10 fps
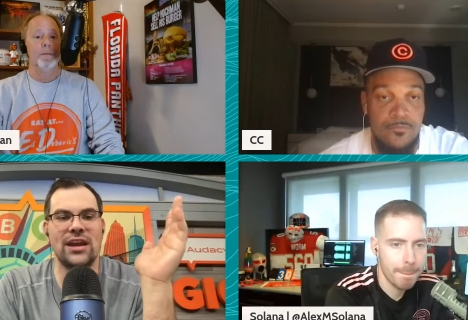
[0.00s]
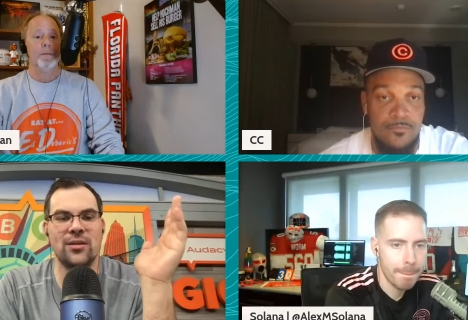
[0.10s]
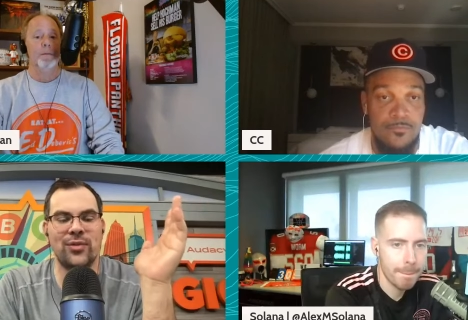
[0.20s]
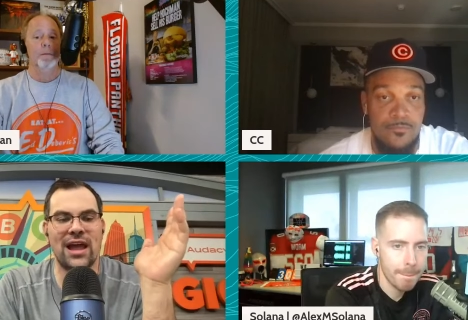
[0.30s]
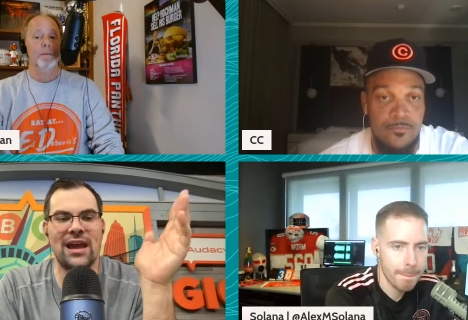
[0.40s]

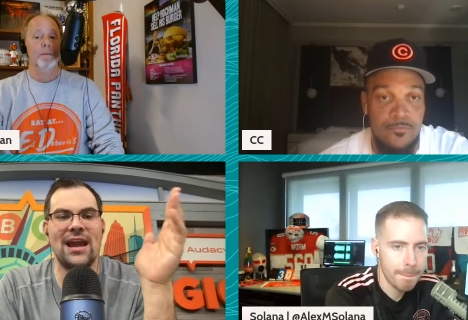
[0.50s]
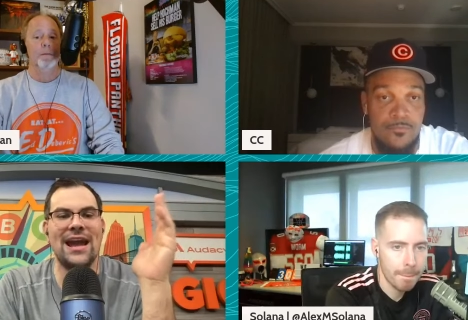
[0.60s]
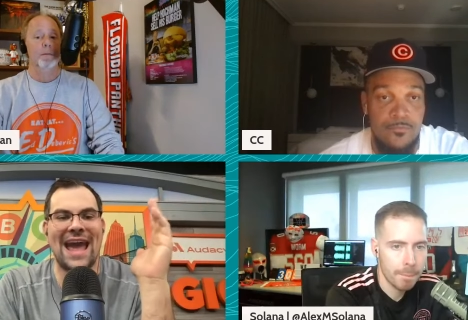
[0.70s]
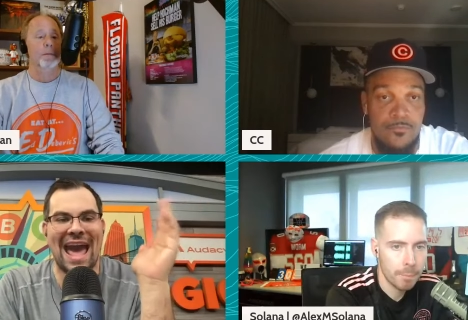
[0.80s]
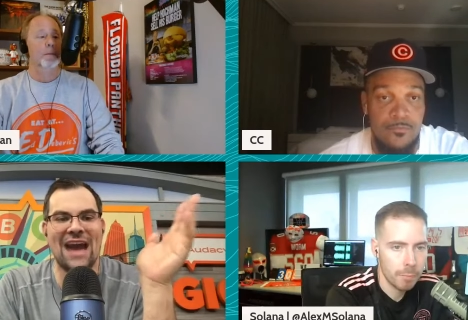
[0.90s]
Speaker 1: could play
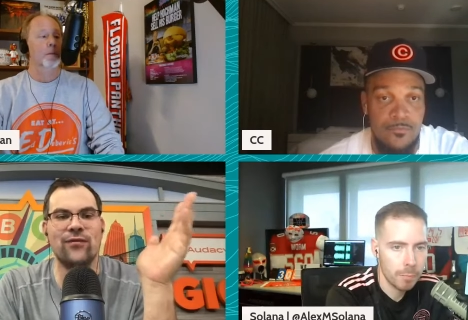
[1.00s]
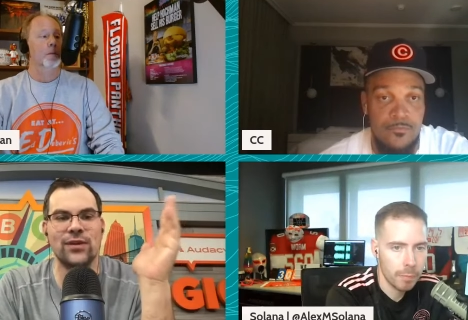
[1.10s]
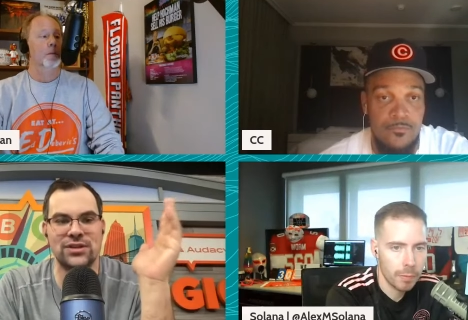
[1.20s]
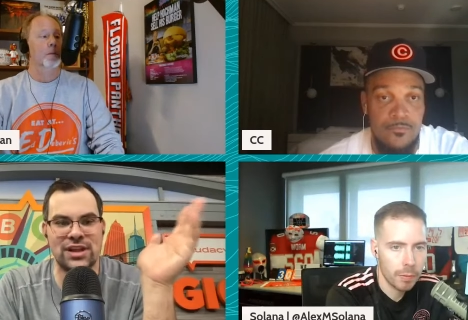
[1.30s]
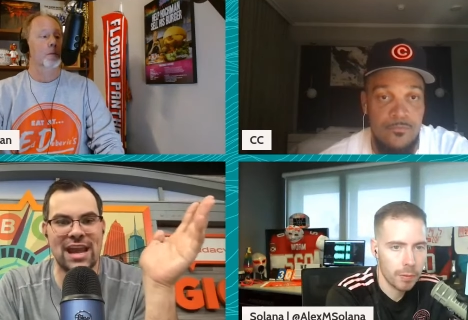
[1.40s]
an
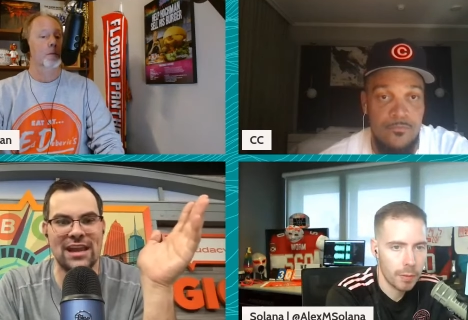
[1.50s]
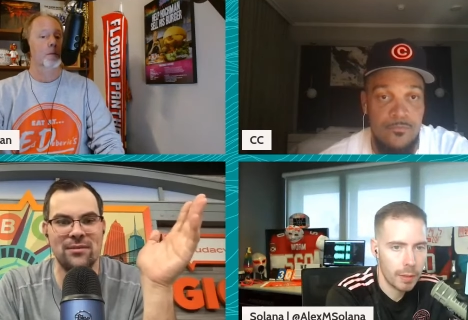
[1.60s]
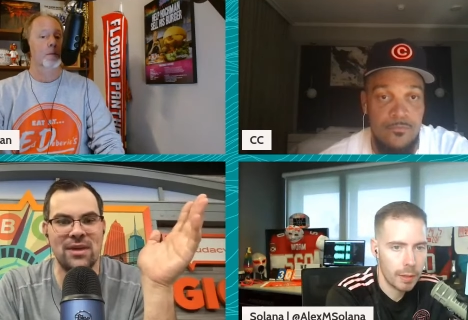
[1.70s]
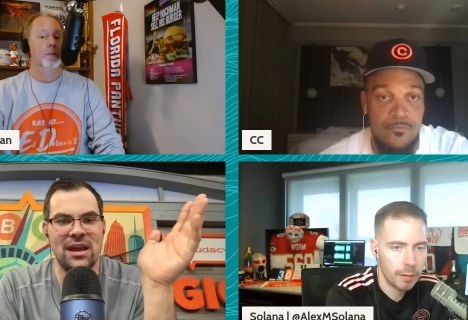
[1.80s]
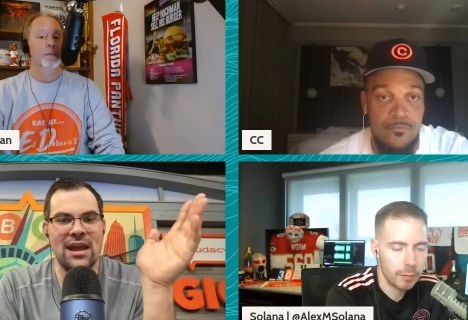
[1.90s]
average
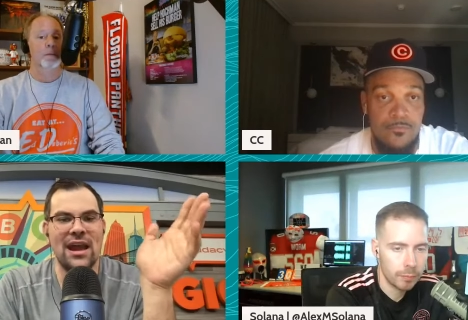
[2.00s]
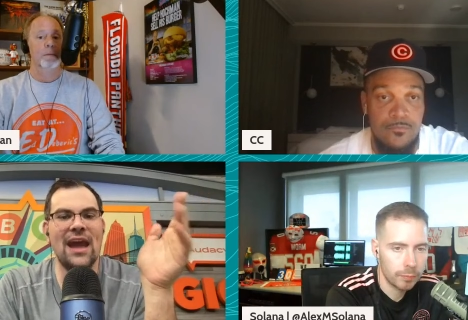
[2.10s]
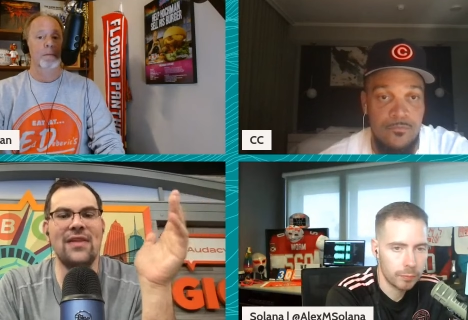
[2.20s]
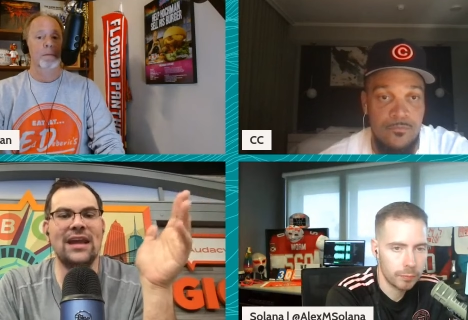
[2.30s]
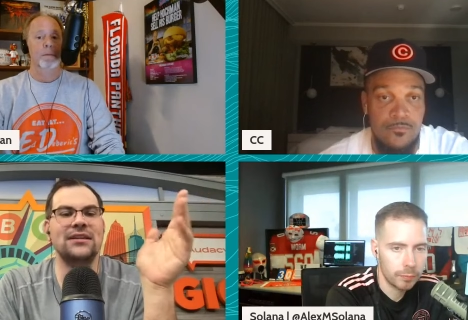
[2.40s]
game
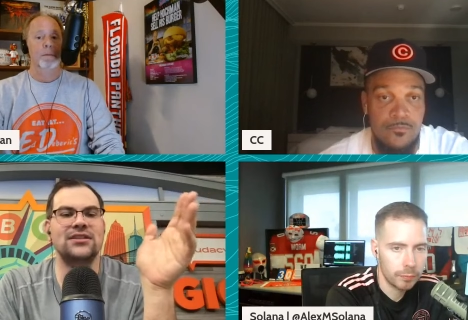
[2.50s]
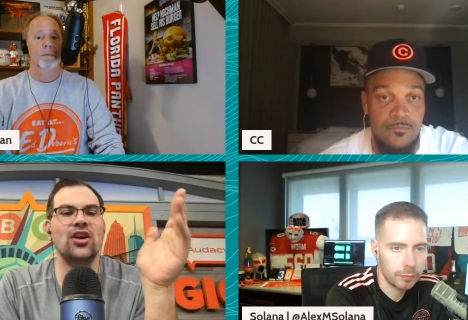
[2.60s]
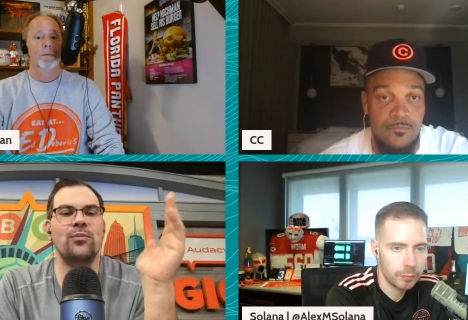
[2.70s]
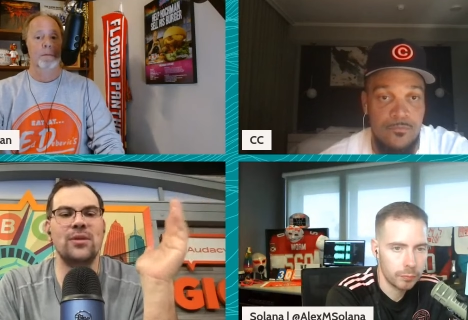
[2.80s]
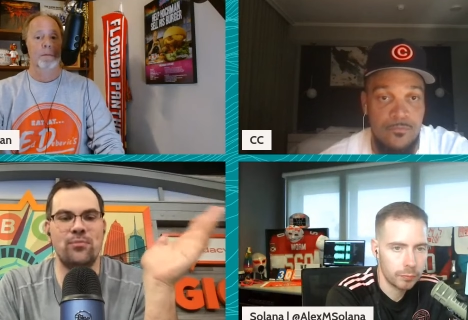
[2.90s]
and they could
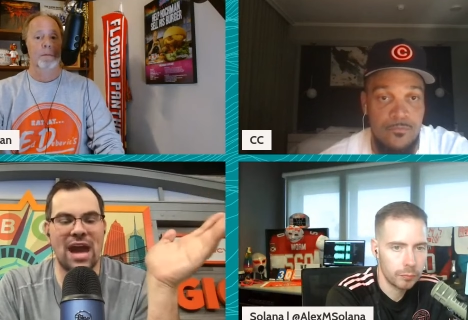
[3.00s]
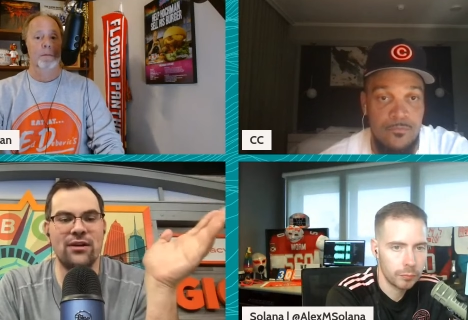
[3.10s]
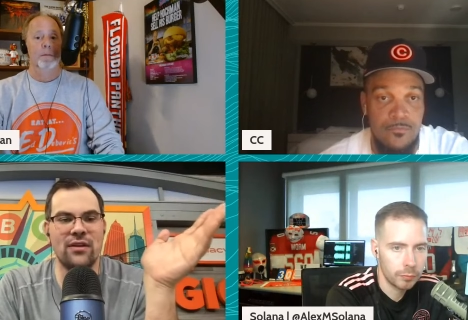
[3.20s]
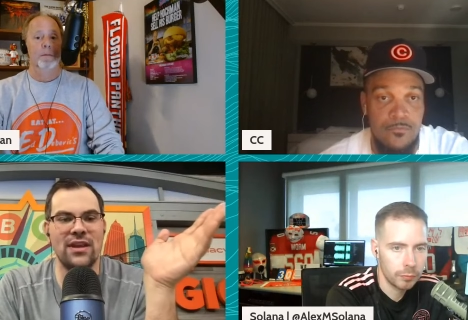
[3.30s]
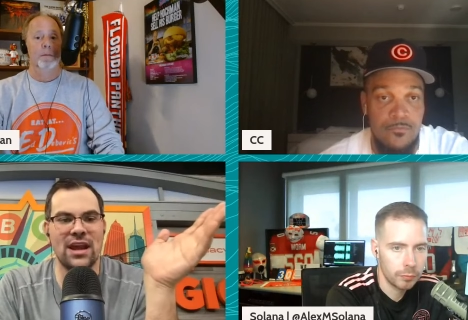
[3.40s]
still be
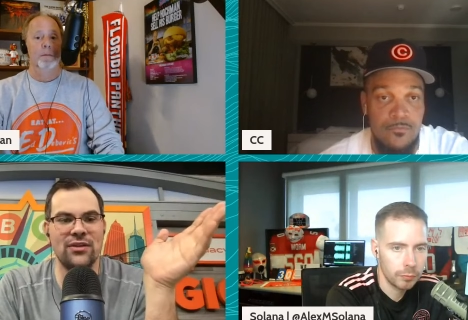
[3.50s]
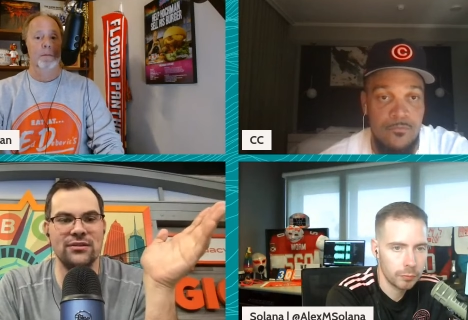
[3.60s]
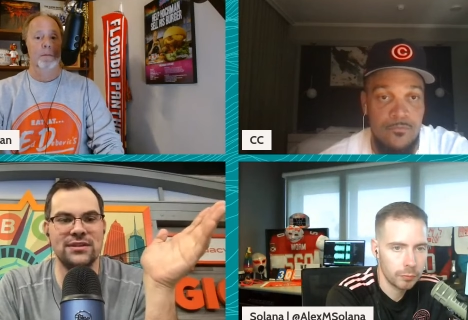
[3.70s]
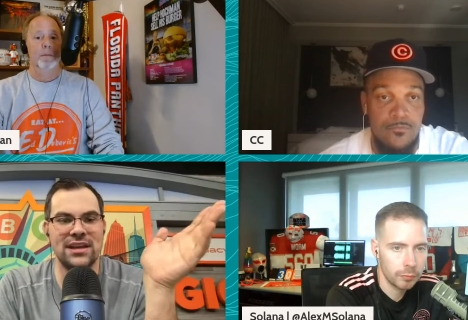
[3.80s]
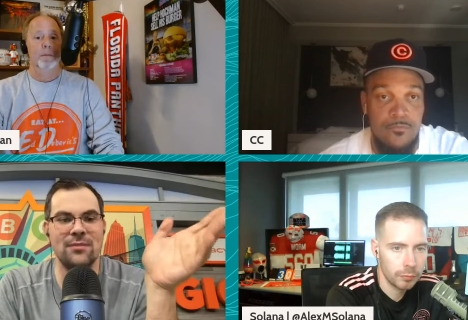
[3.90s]
better than the
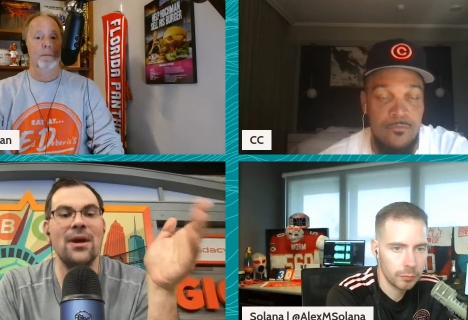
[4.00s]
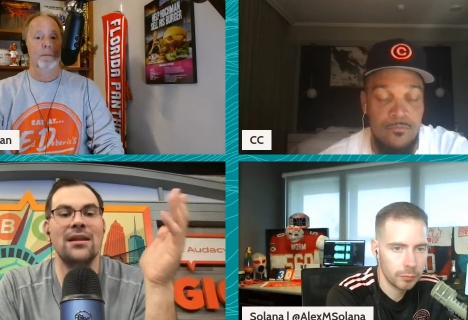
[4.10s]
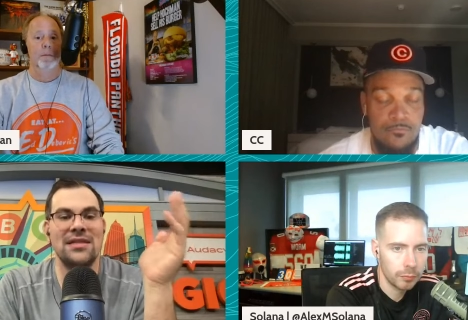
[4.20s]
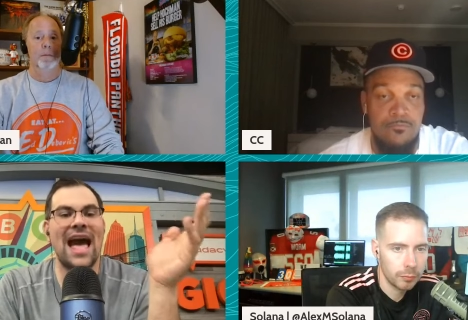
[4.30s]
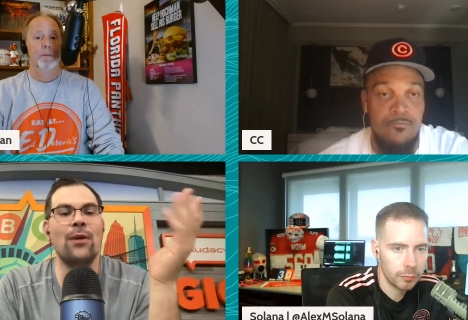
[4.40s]
other team.
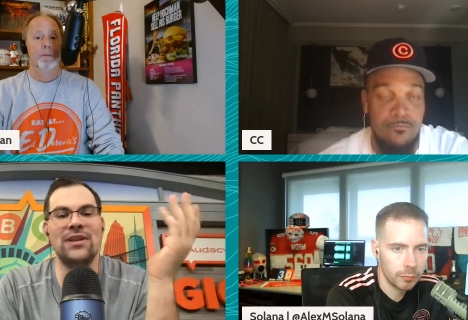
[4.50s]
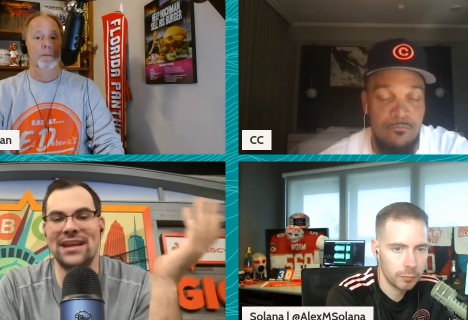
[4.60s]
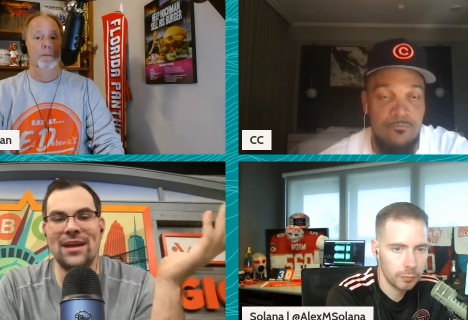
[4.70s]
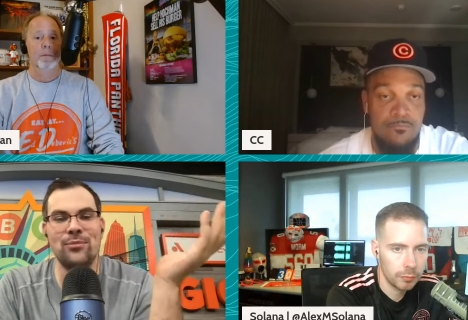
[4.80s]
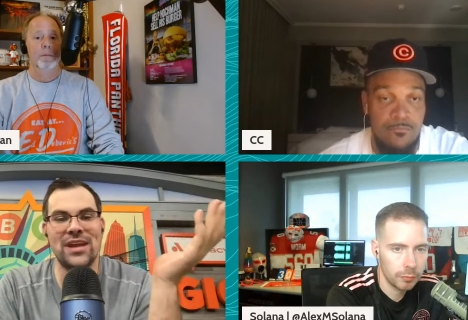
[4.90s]
Now in
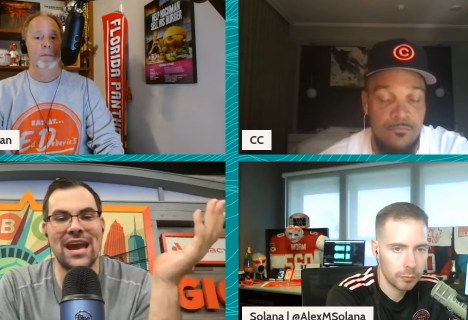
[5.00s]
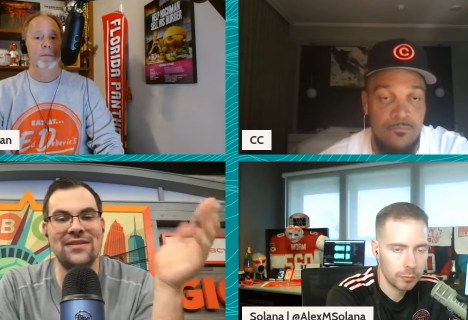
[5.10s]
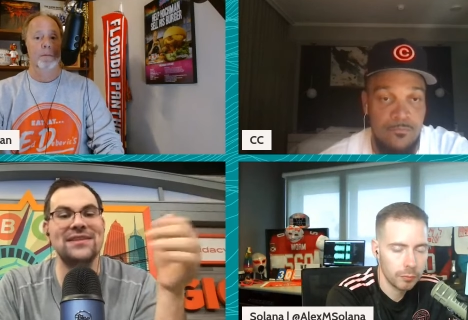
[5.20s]
the NBA,